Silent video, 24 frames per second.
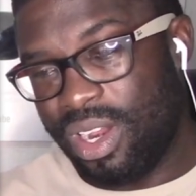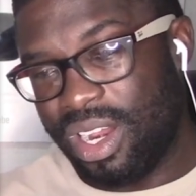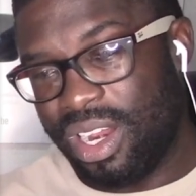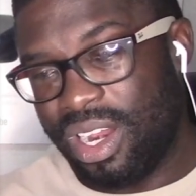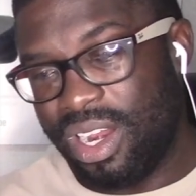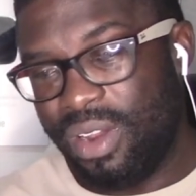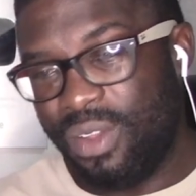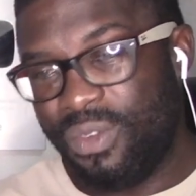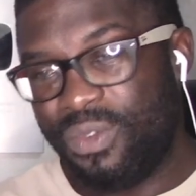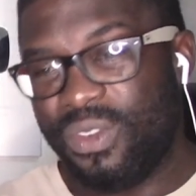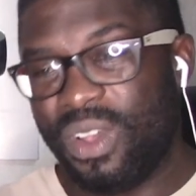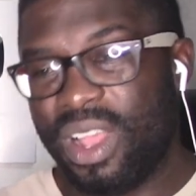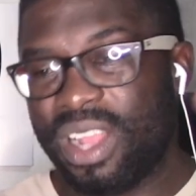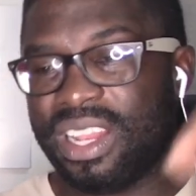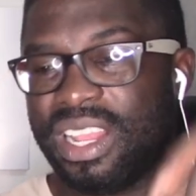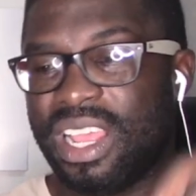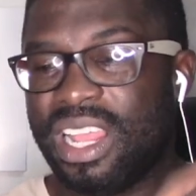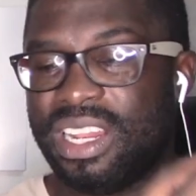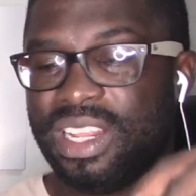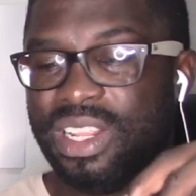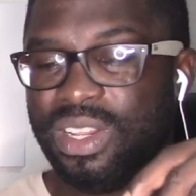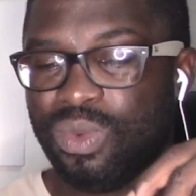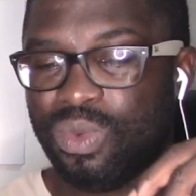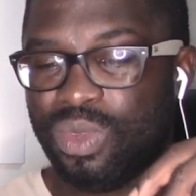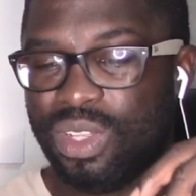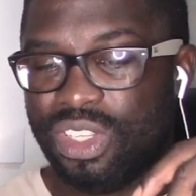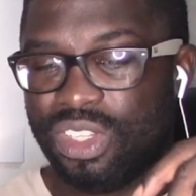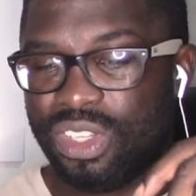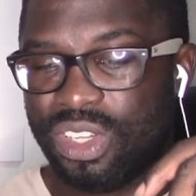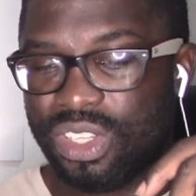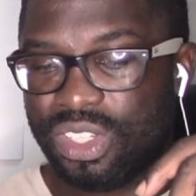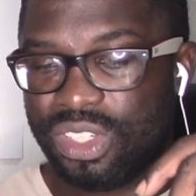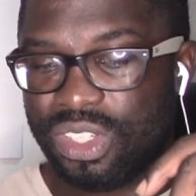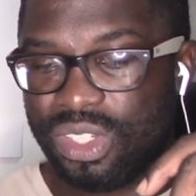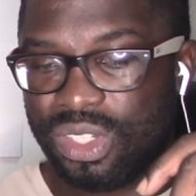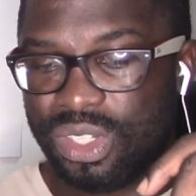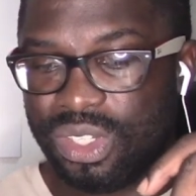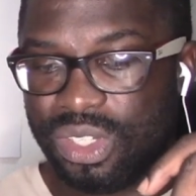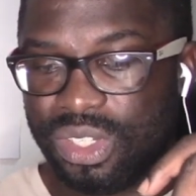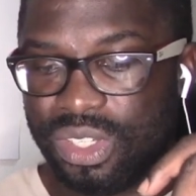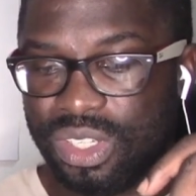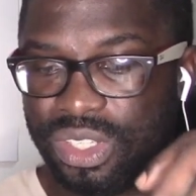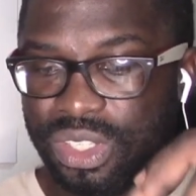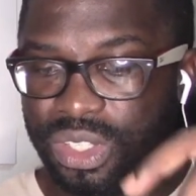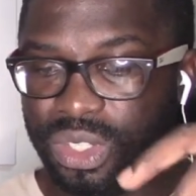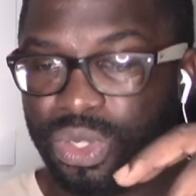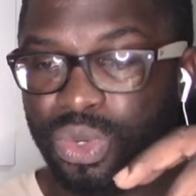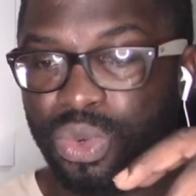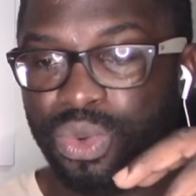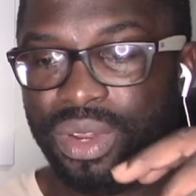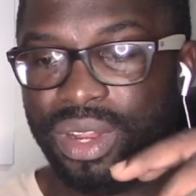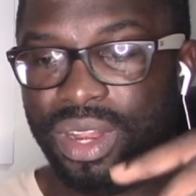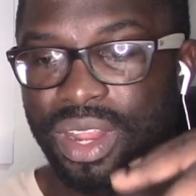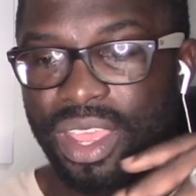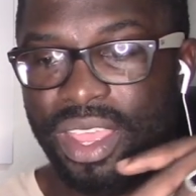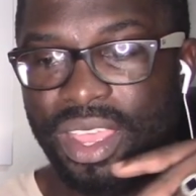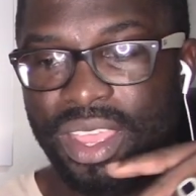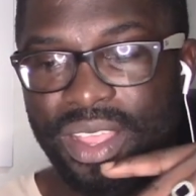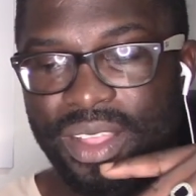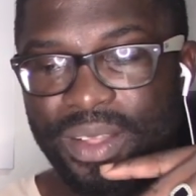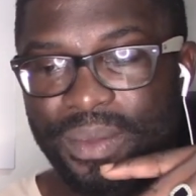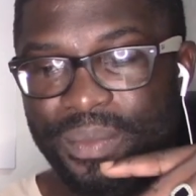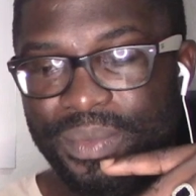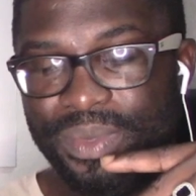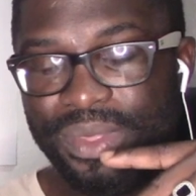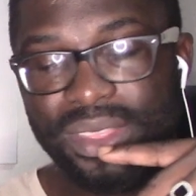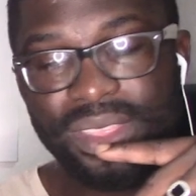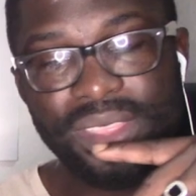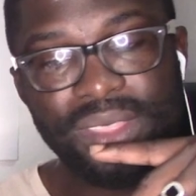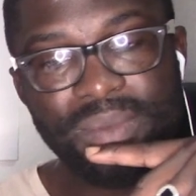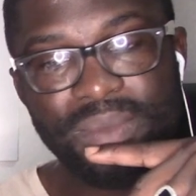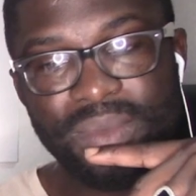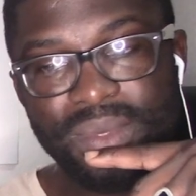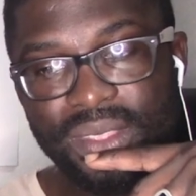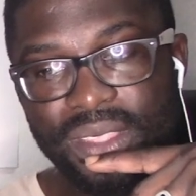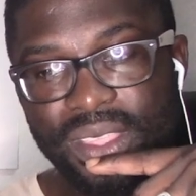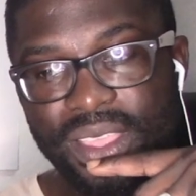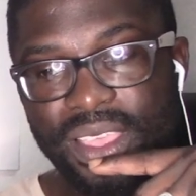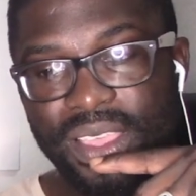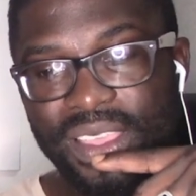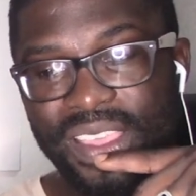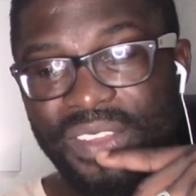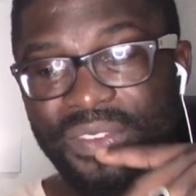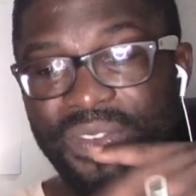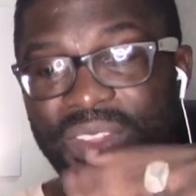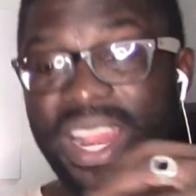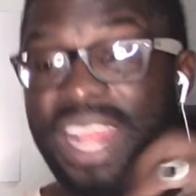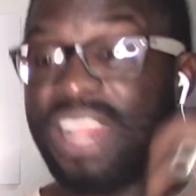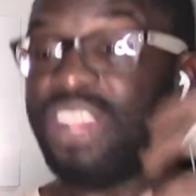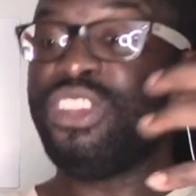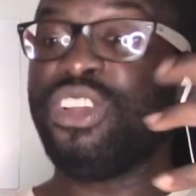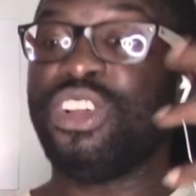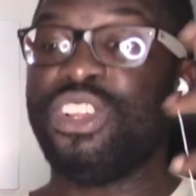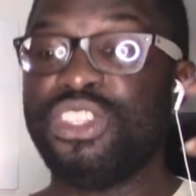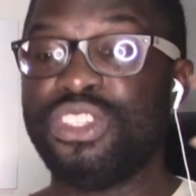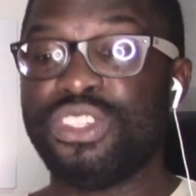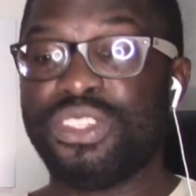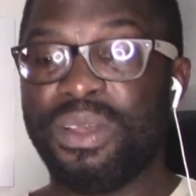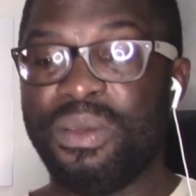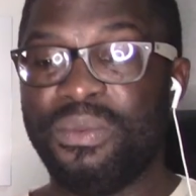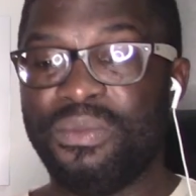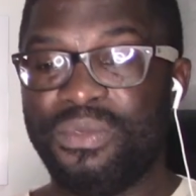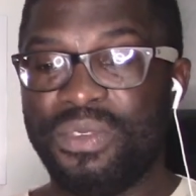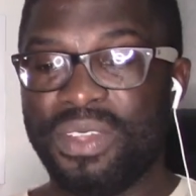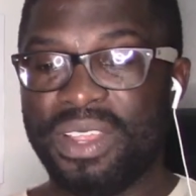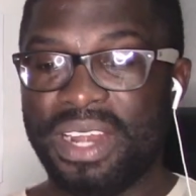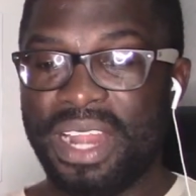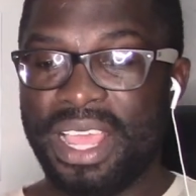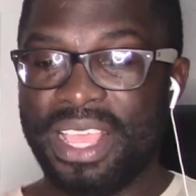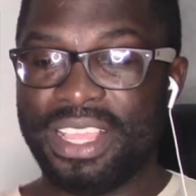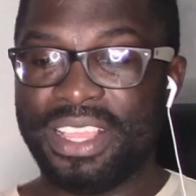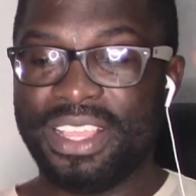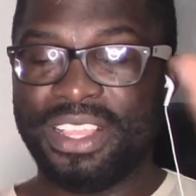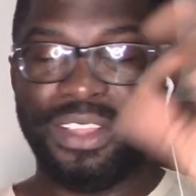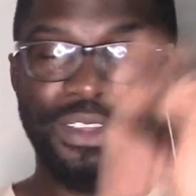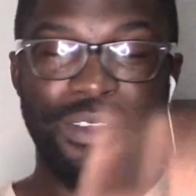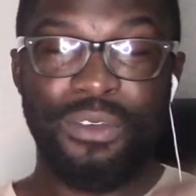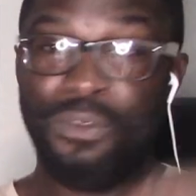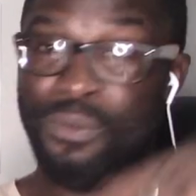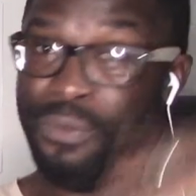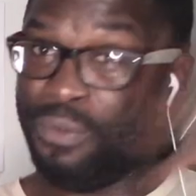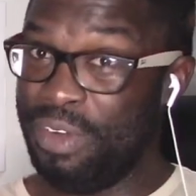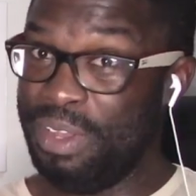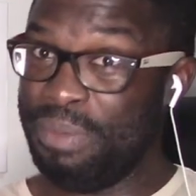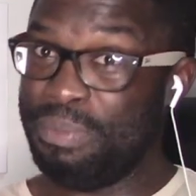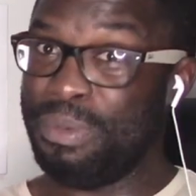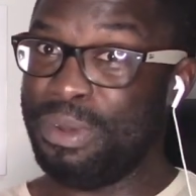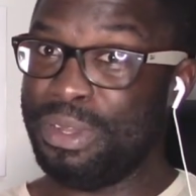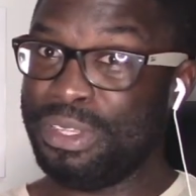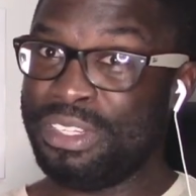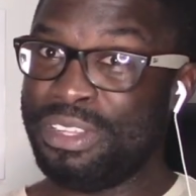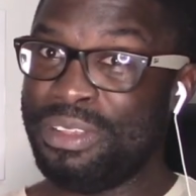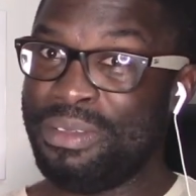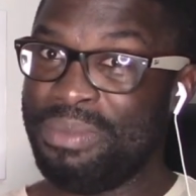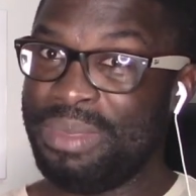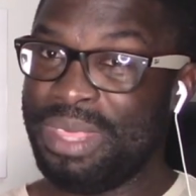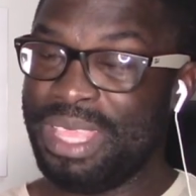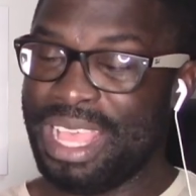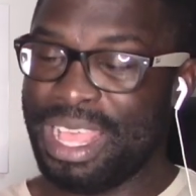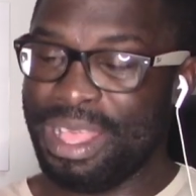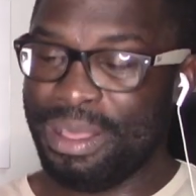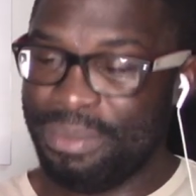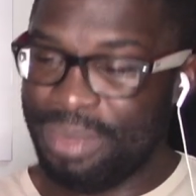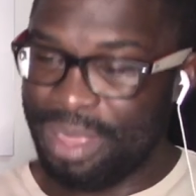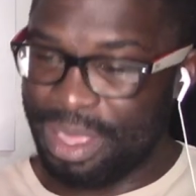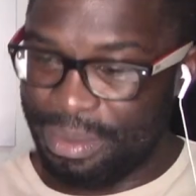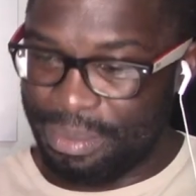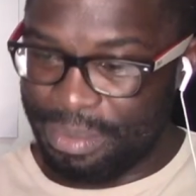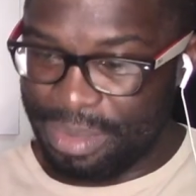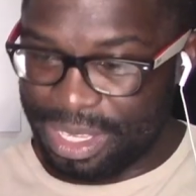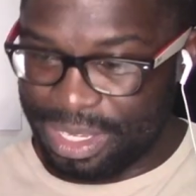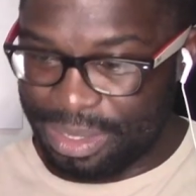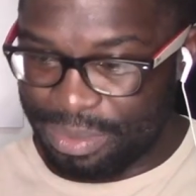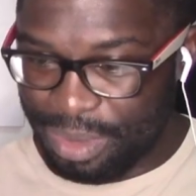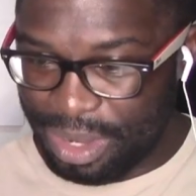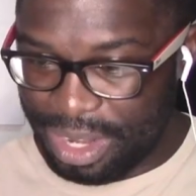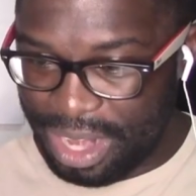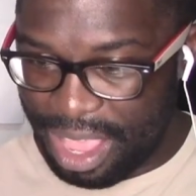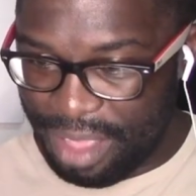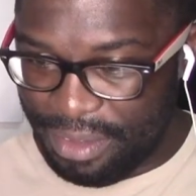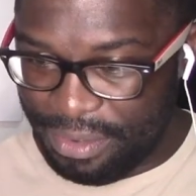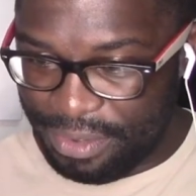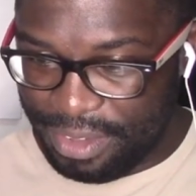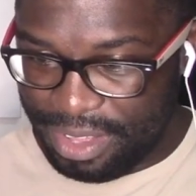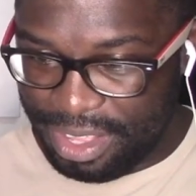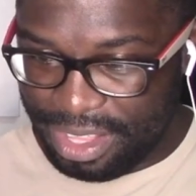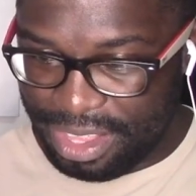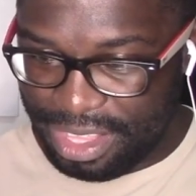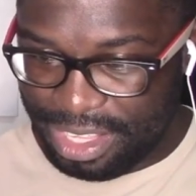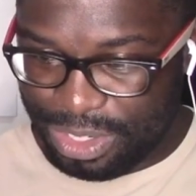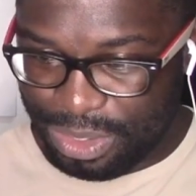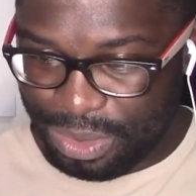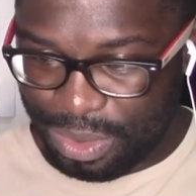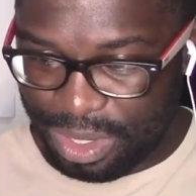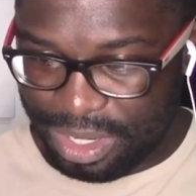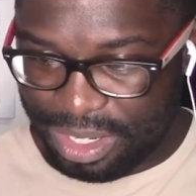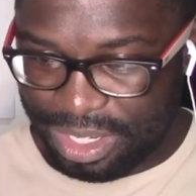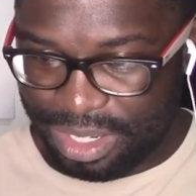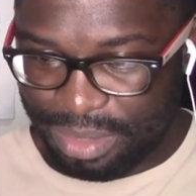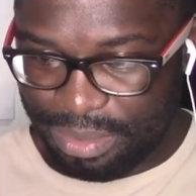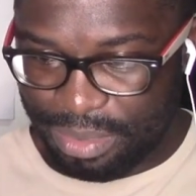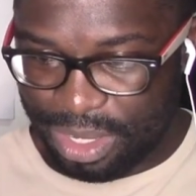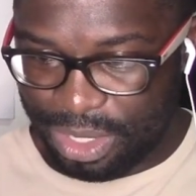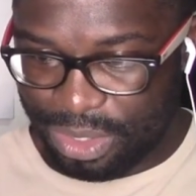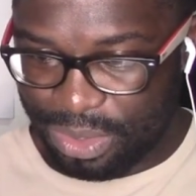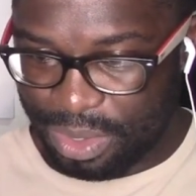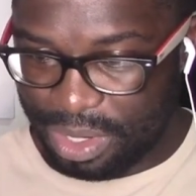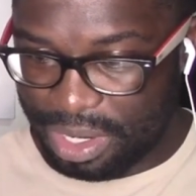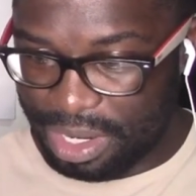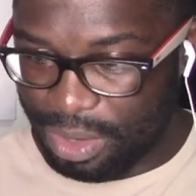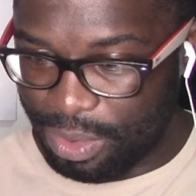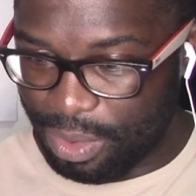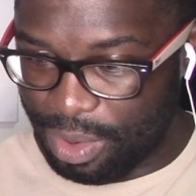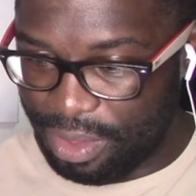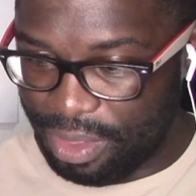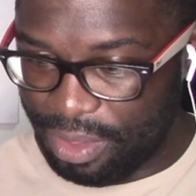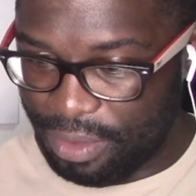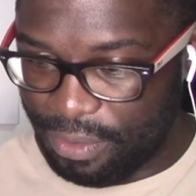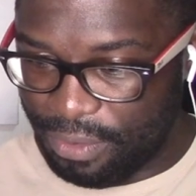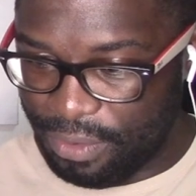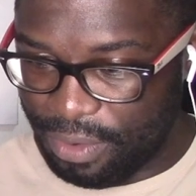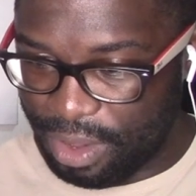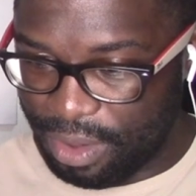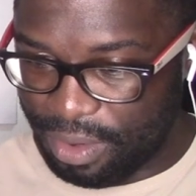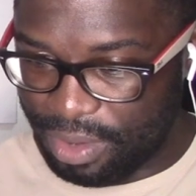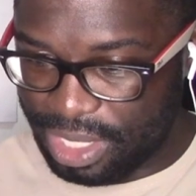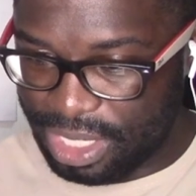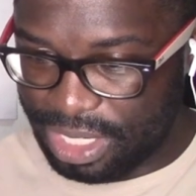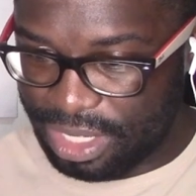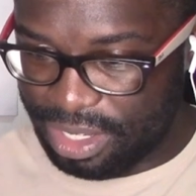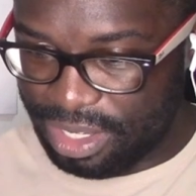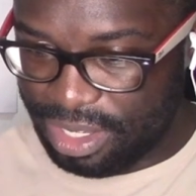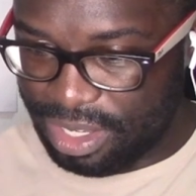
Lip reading: than the fact that it just stood there. If it had done something like flip or something, I'd be amazed. But I think this one is the best one. The one, the ferret.